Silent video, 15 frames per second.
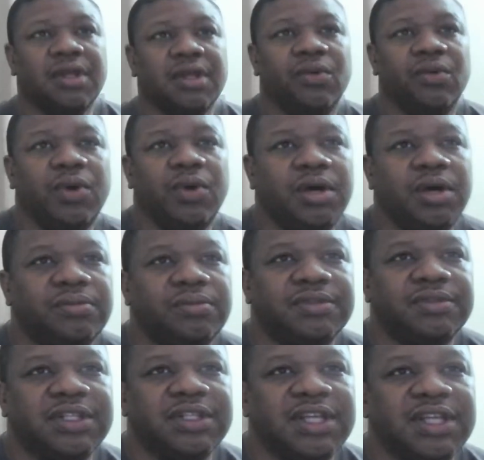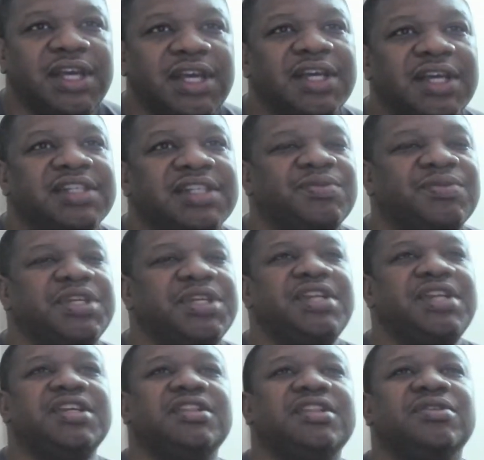Well, the thing is, when they
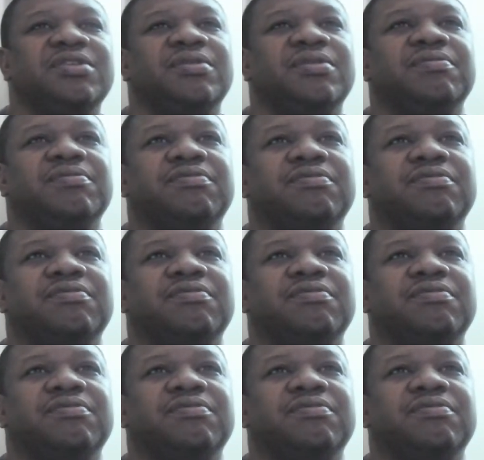did the